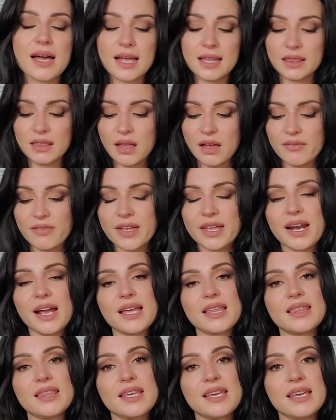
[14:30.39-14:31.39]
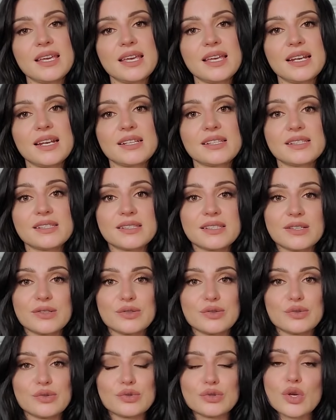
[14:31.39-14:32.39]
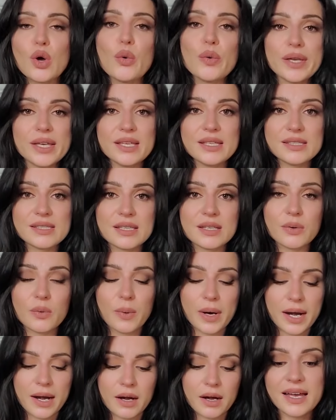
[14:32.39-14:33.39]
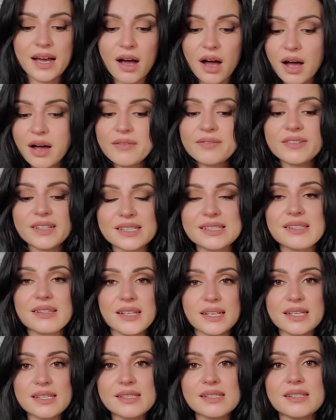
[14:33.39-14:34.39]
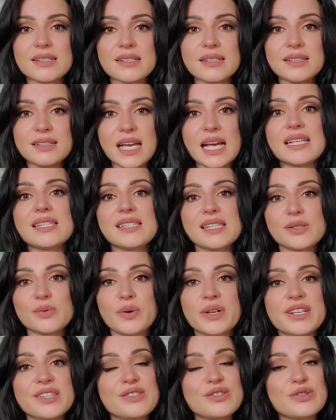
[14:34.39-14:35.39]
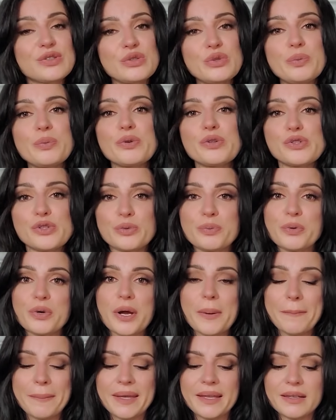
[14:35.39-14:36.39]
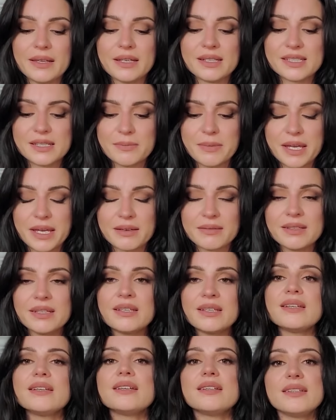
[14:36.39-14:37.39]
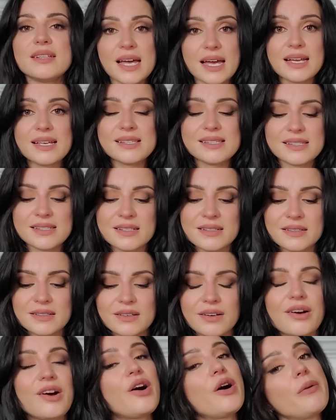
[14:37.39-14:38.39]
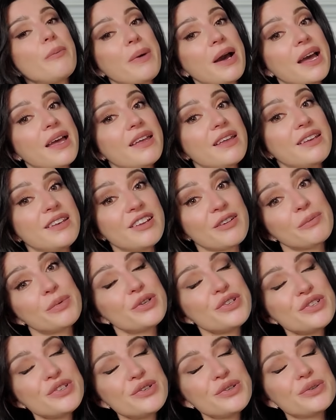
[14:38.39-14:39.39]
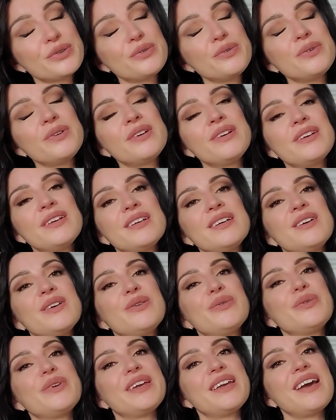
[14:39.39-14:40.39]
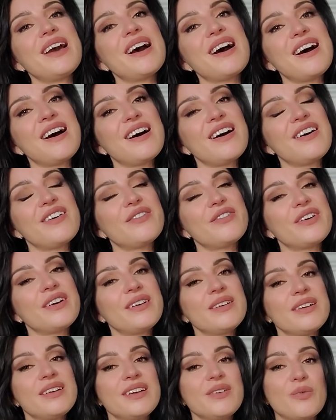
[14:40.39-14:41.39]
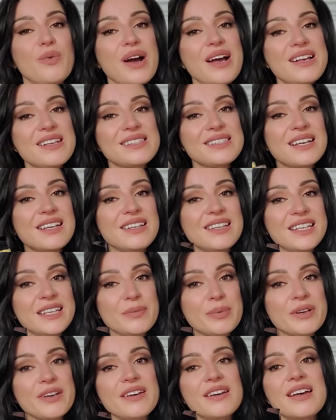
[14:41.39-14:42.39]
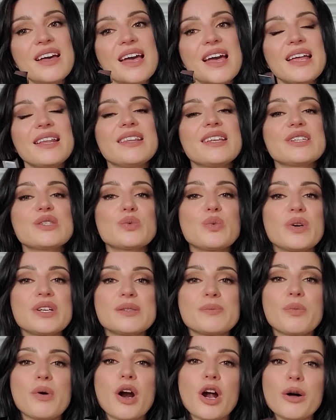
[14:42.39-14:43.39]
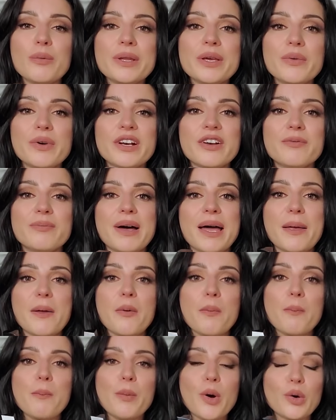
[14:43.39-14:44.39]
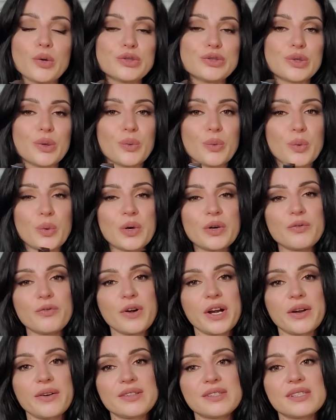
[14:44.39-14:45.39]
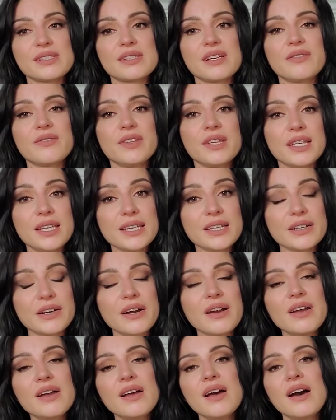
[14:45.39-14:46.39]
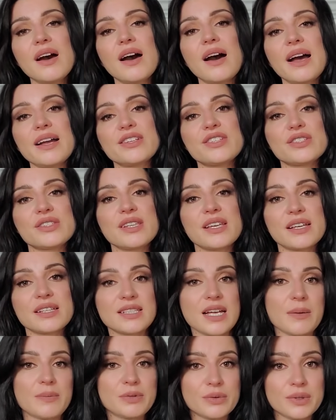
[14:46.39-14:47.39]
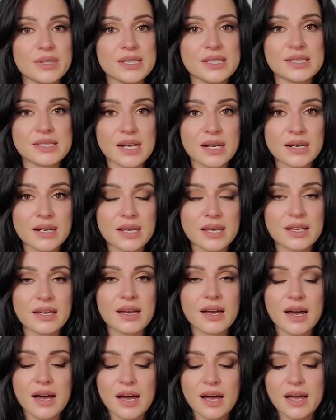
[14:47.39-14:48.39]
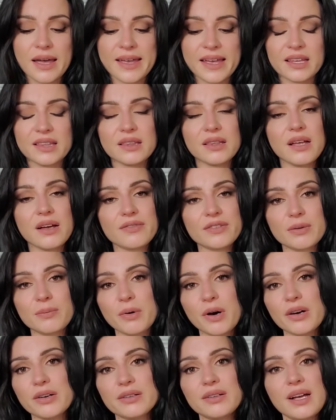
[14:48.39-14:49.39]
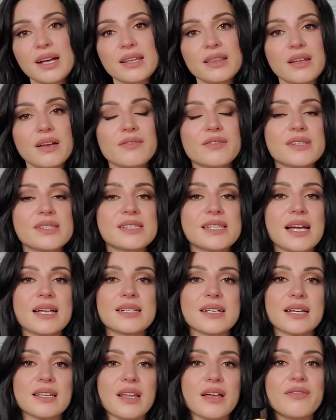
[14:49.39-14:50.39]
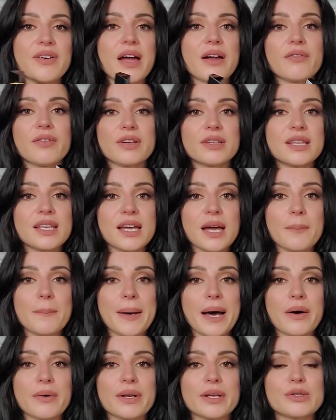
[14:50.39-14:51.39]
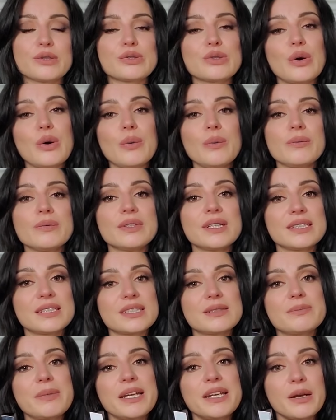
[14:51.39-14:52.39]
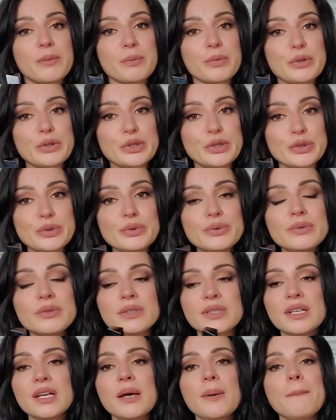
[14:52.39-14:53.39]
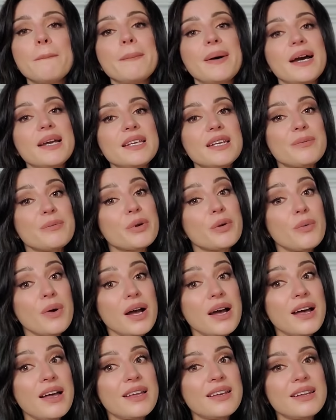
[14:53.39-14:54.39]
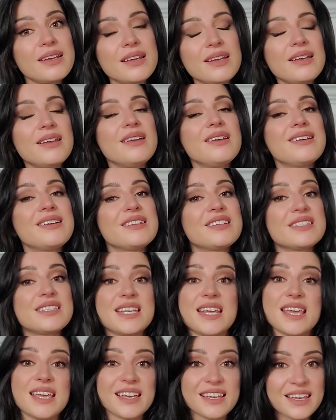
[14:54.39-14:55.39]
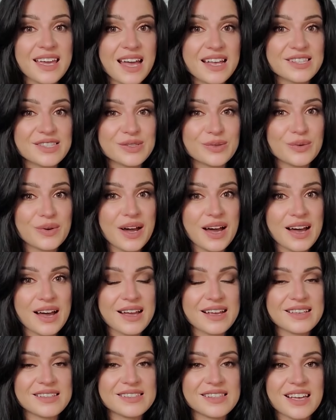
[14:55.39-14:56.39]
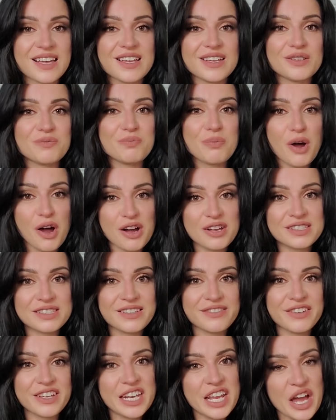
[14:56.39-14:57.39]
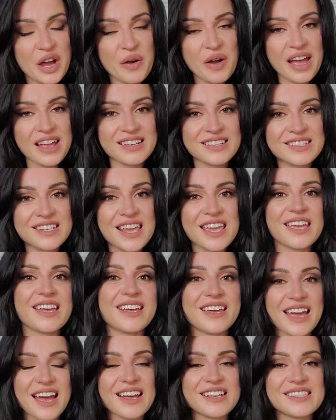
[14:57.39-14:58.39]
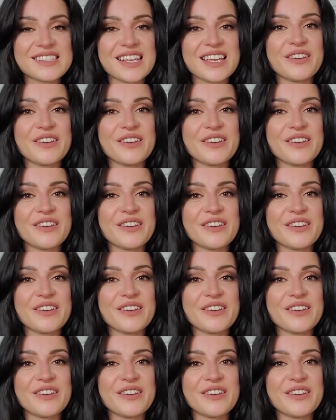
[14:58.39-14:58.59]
I love it. I think it is so easy to wear. Of this list, yes, this one is super, super appealing to me. Next, on my number two, we have YSL Libre, and this was probably one of my most worn fragrances of the year. I just think it's absolutely stunning. I love the bottle. I love the scent. I love everything about it. So this is my number two. My number one, take a guess, you guys. Pause the video and take a guess.